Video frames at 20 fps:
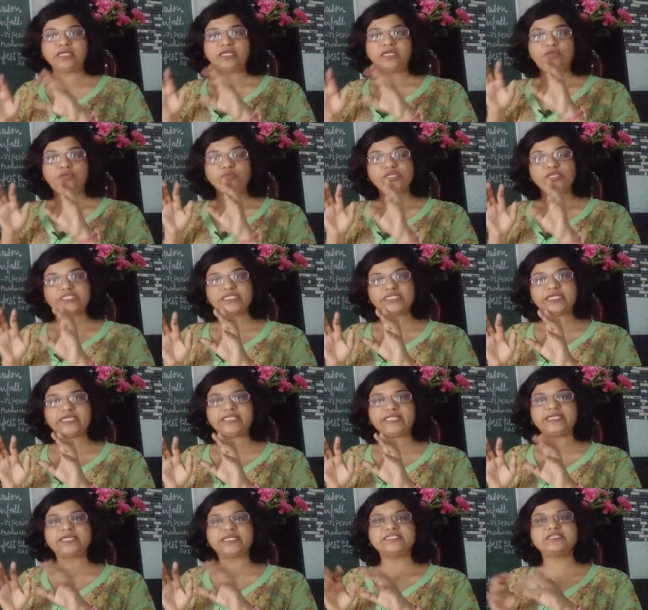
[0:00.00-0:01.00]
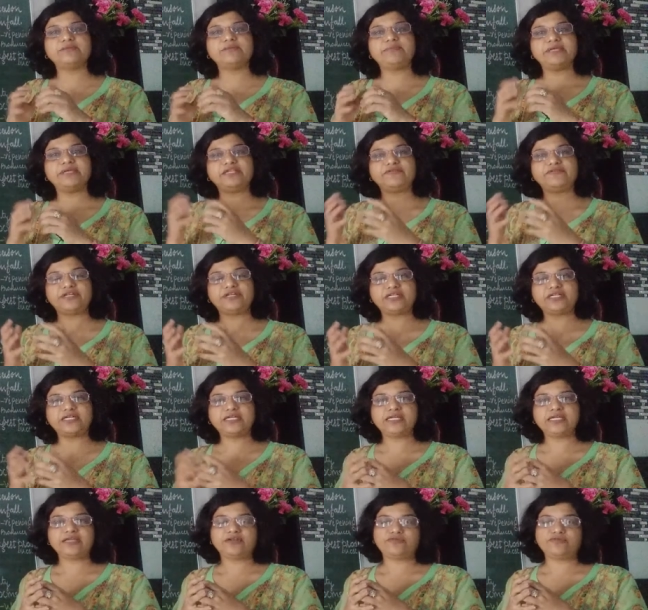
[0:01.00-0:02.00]
which areas are benefited
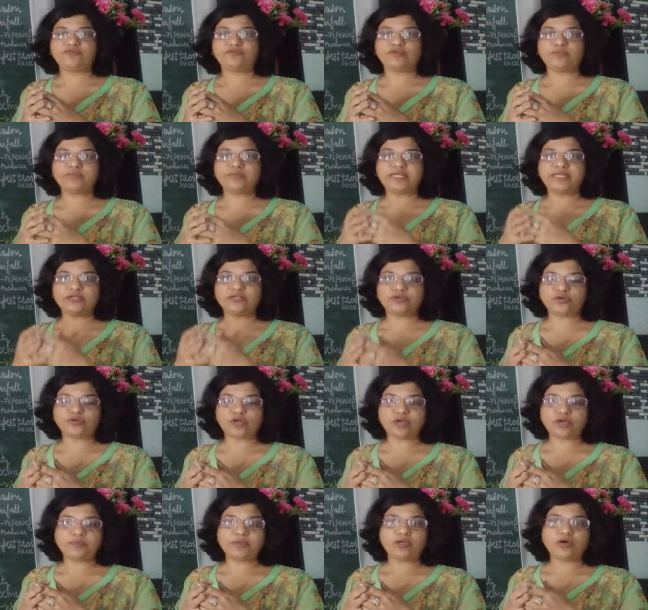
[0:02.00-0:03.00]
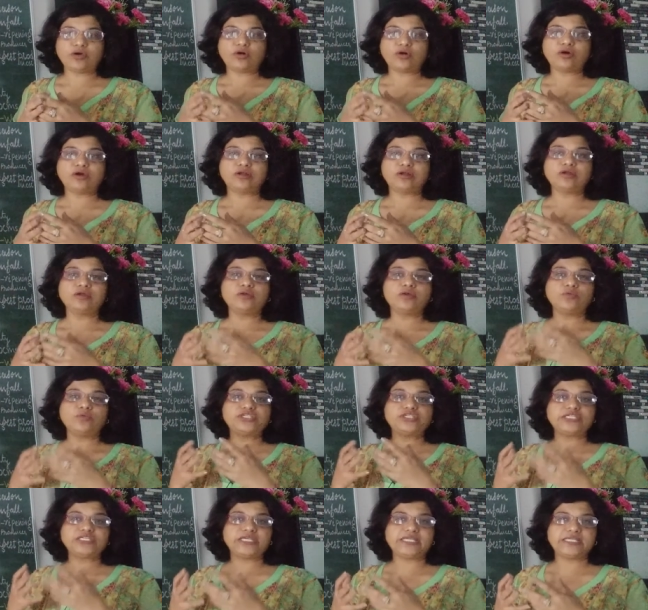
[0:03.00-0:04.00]
from that crop or
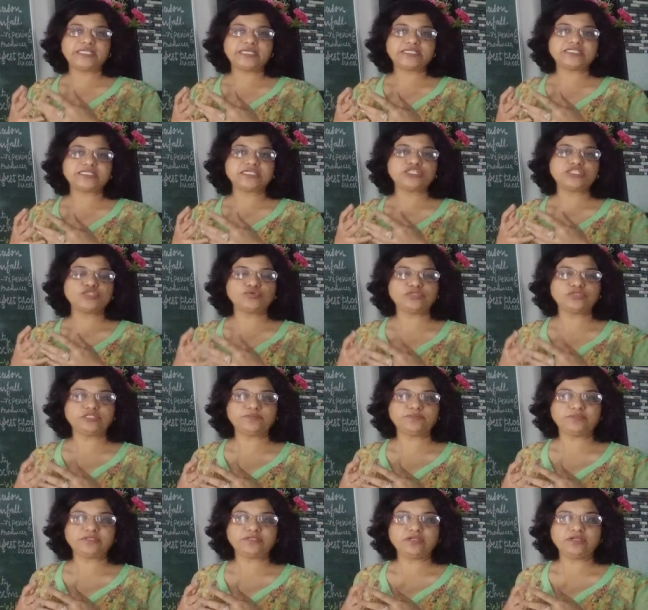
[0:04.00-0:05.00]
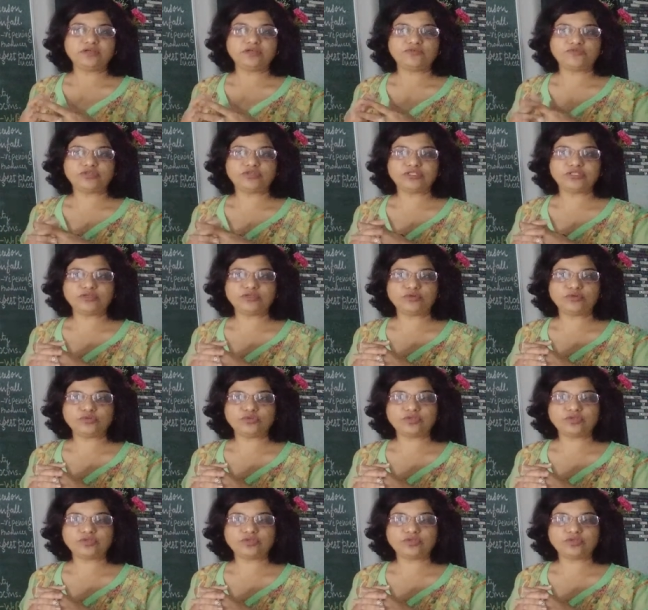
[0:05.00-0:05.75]
which areas are suitable for the growth